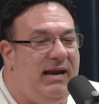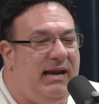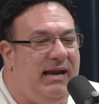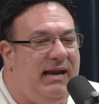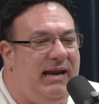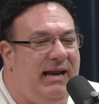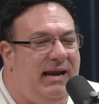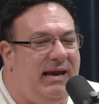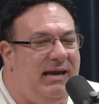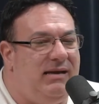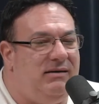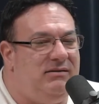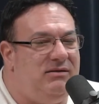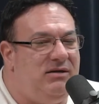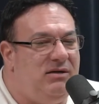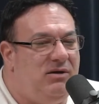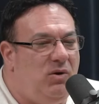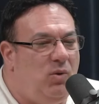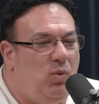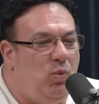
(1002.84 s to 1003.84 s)
and
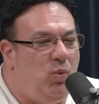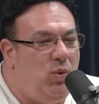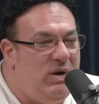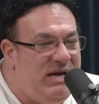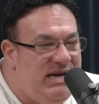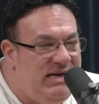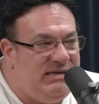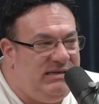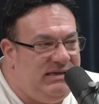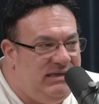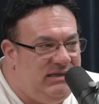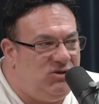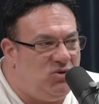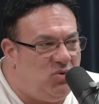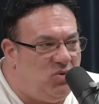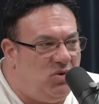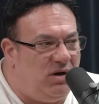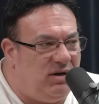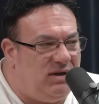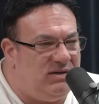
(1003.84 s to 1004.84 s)
we need to
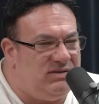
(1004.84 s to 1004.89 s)
work